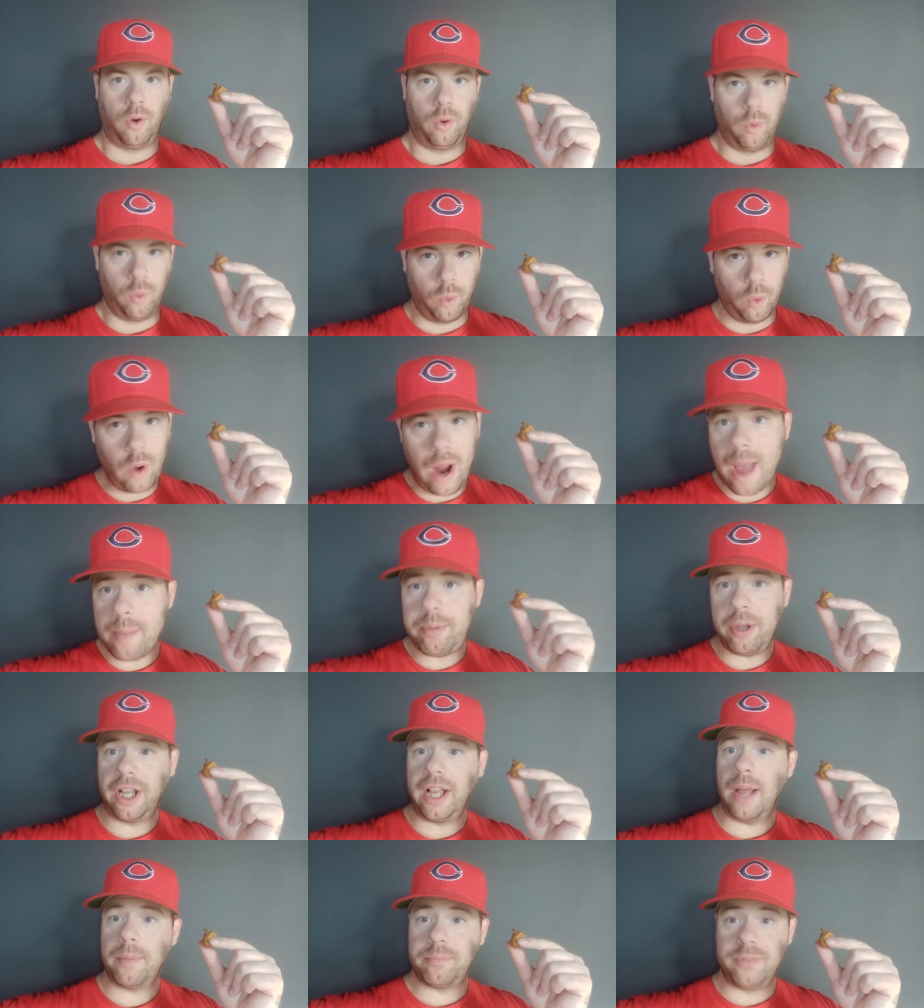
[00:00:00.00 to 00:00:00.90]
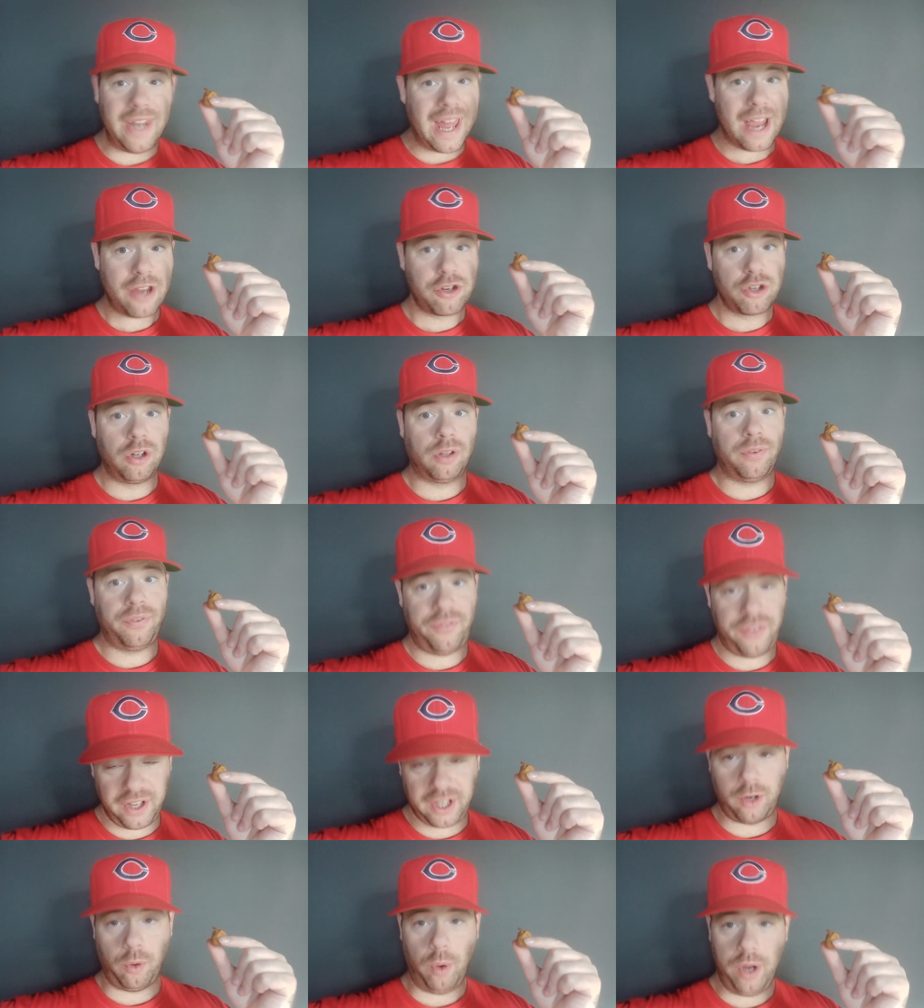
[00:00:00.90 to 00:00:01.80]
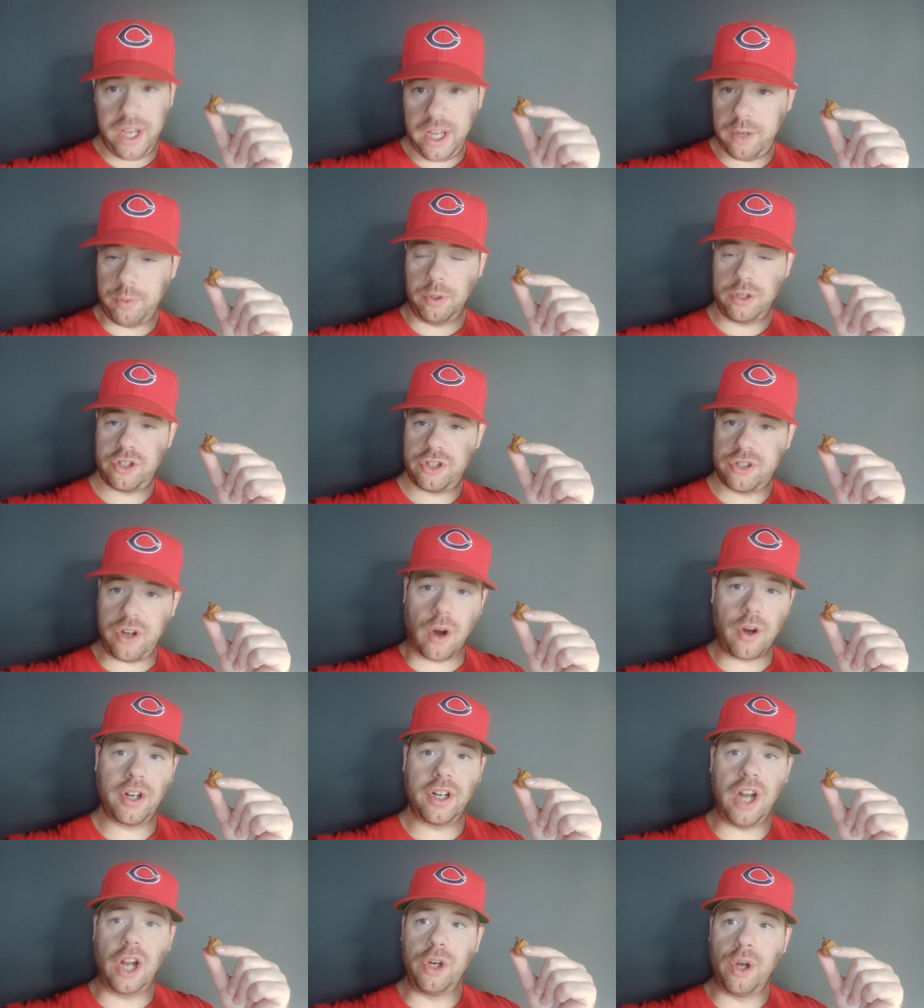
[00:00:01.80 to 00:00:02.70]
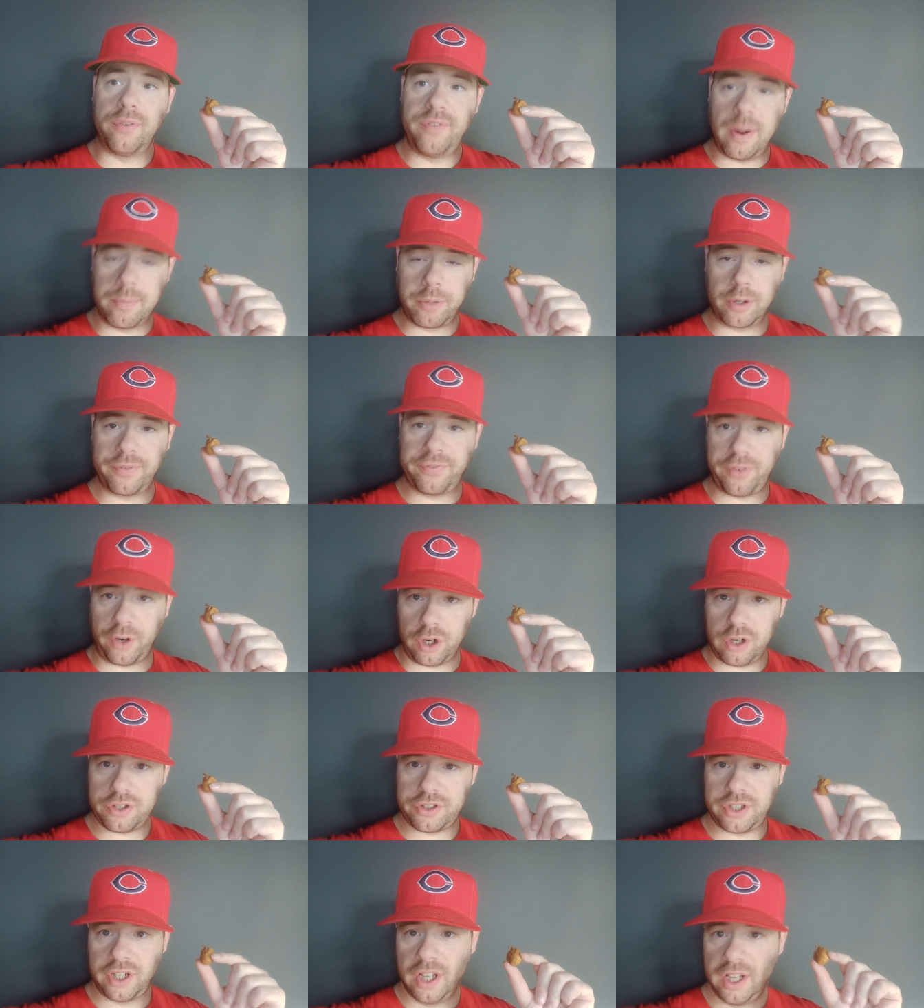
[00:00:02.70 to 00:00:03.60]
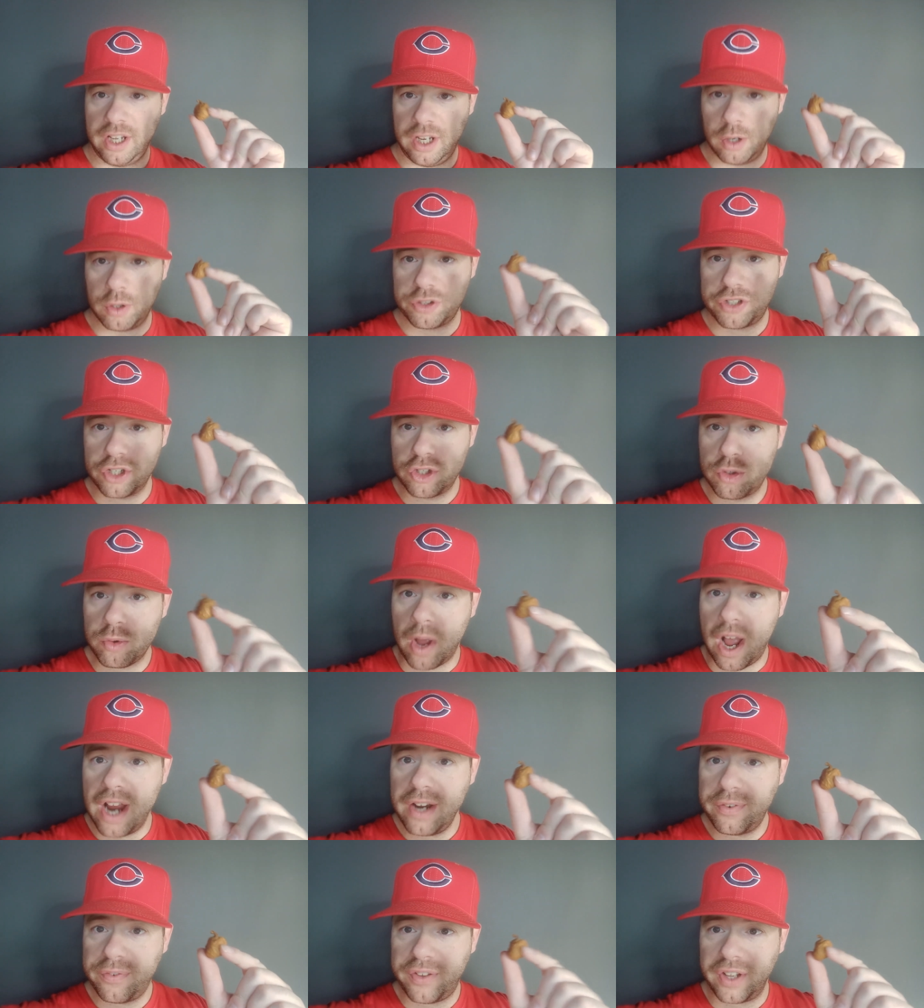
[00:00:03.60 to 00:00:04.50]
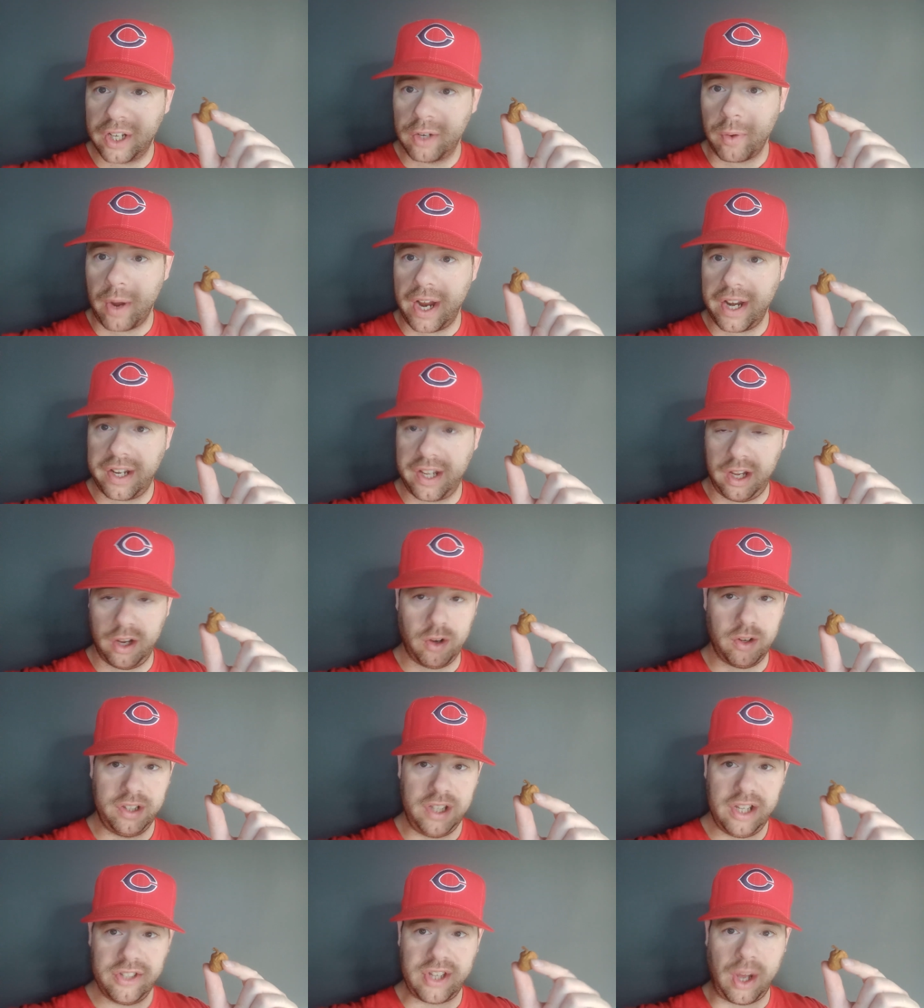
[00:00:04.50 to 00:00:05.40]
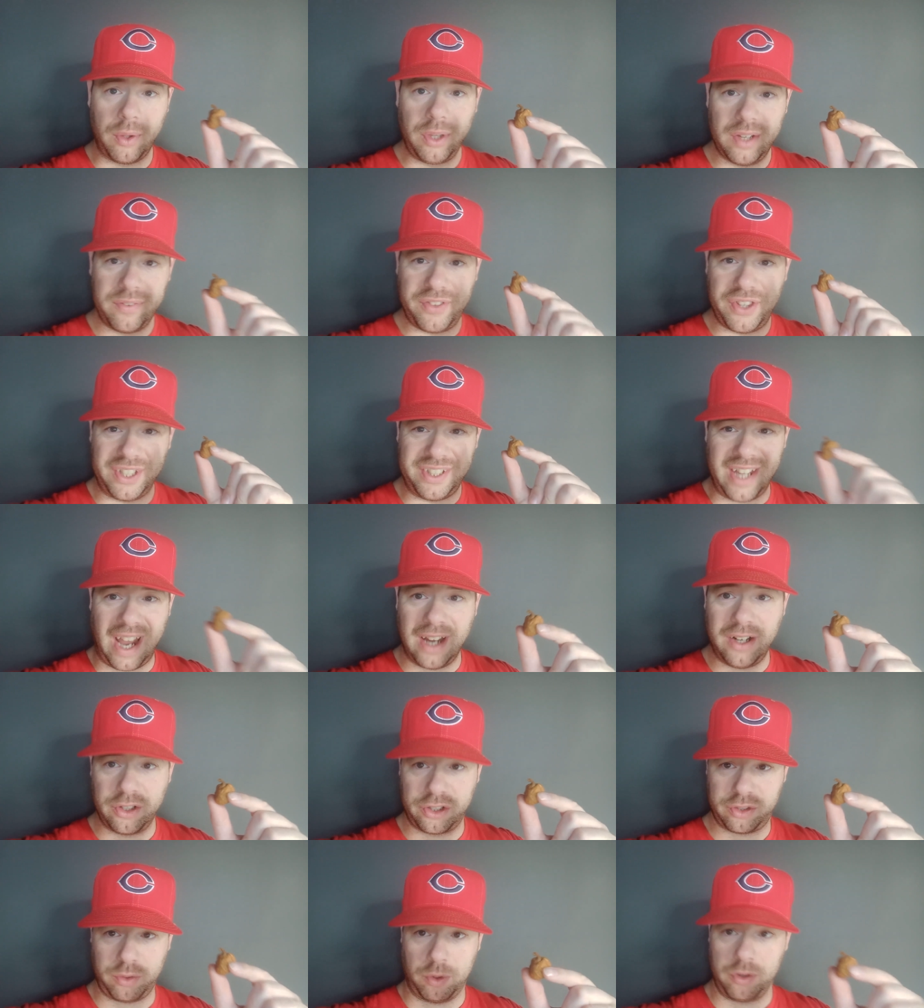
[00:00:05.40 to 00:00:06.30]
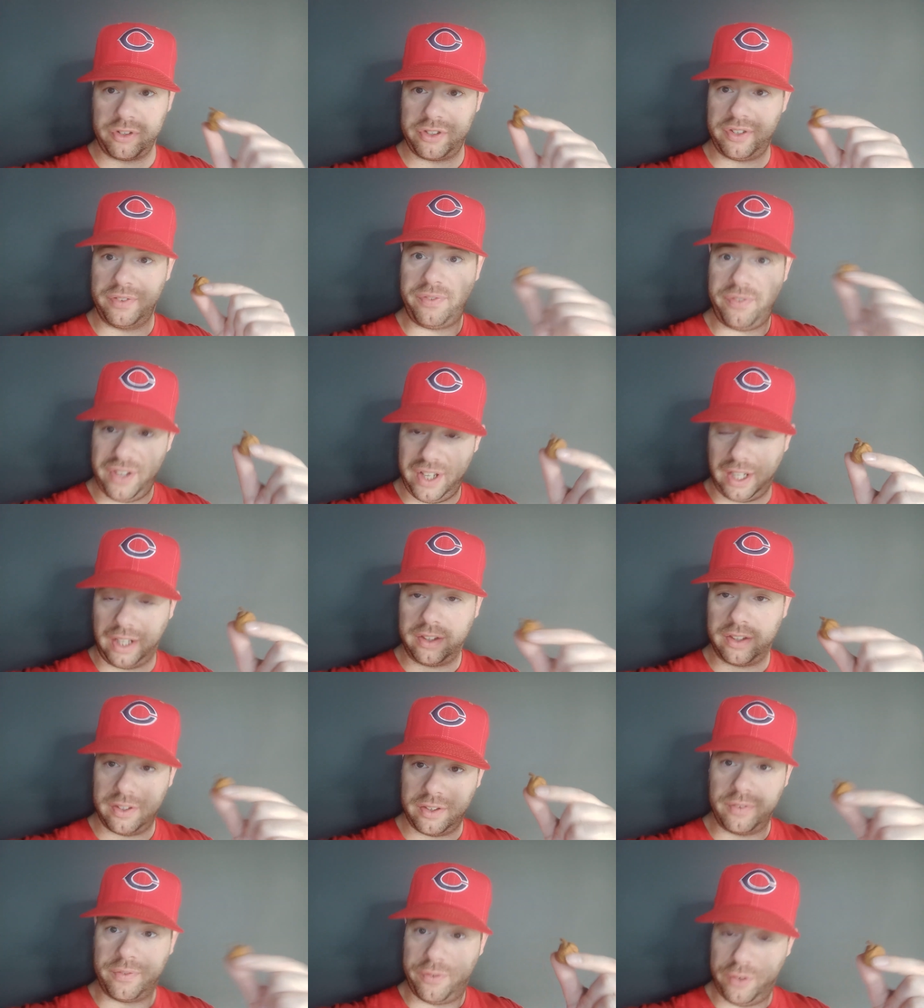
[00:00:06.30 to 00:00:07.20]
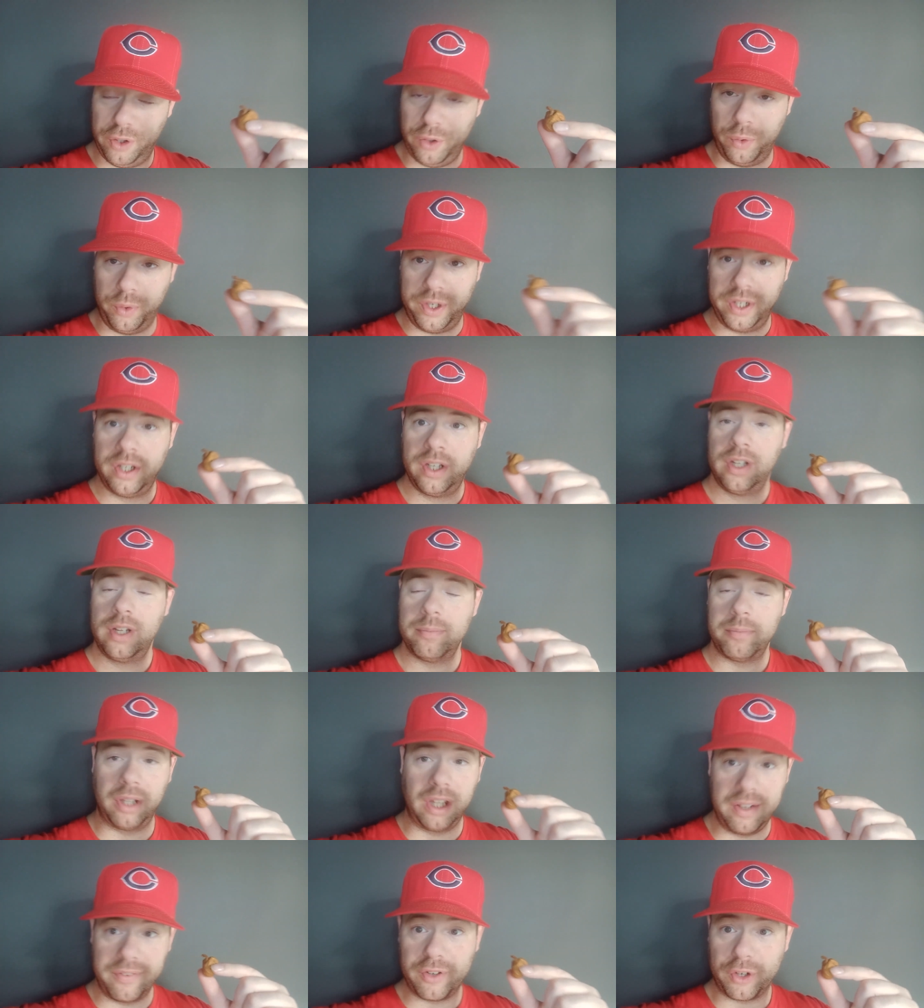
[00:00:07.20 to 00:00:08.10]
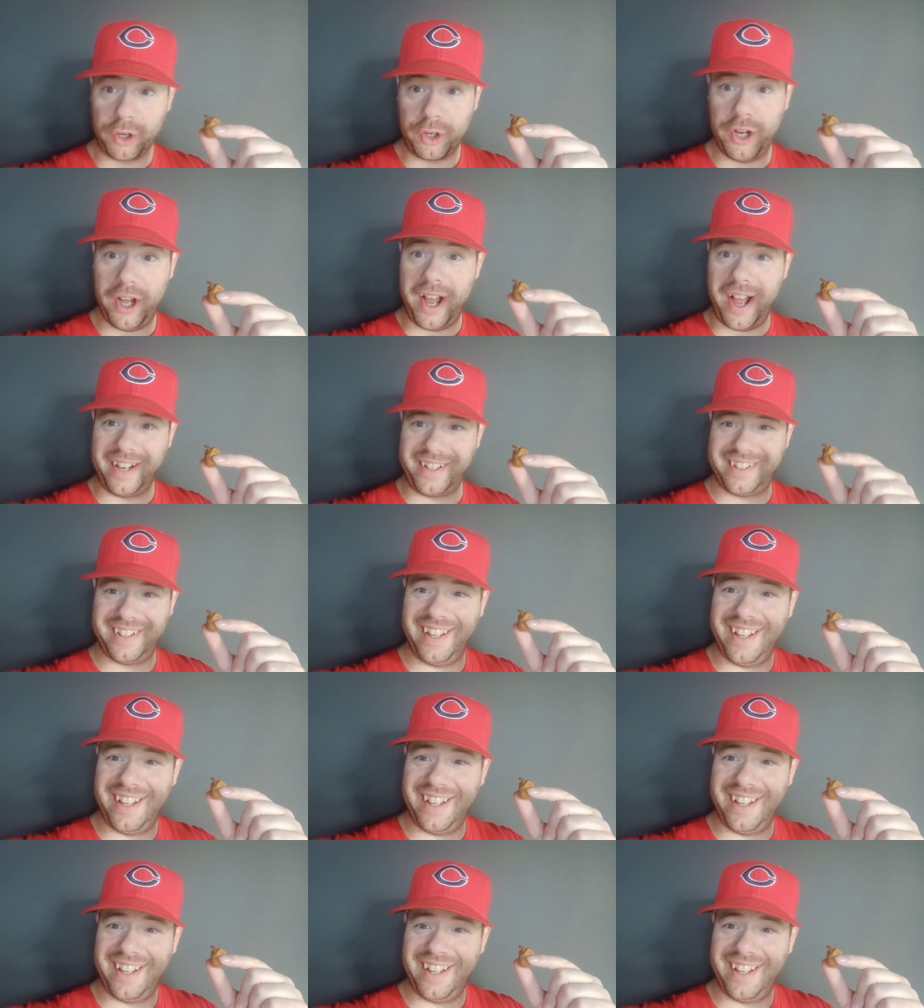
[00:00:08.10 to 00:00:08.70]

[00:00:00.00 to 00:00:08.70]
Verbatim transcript: Wrapping up National Fig Week, which started on November 1st, here's a dried fig right here, and these outlived the dinosaurs, the fig, the, the food, believe it or not.